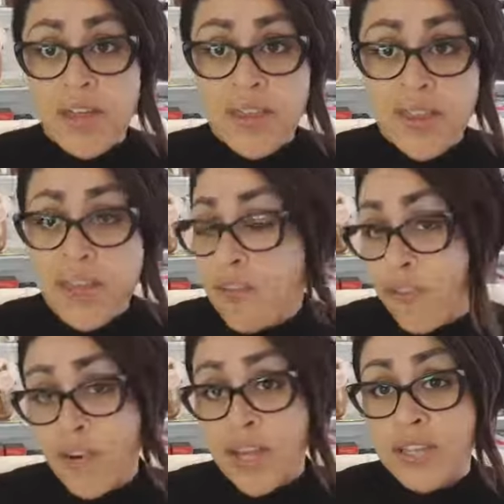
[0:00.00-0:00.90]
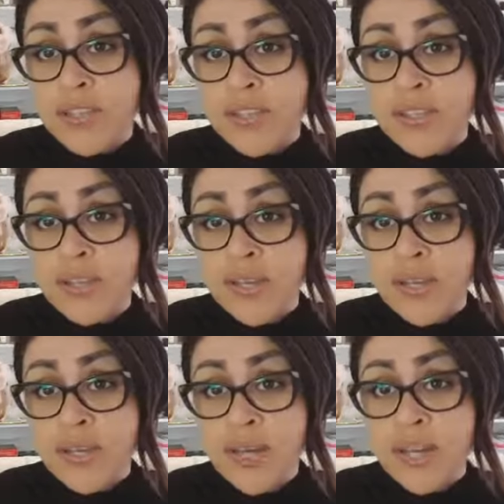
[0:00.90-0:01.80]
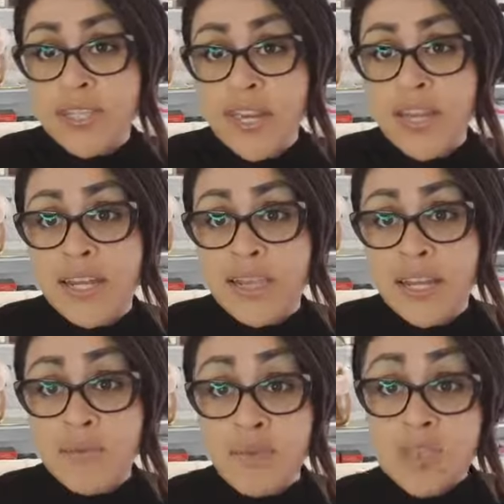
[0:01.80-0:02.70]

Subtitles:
their friends are telling them,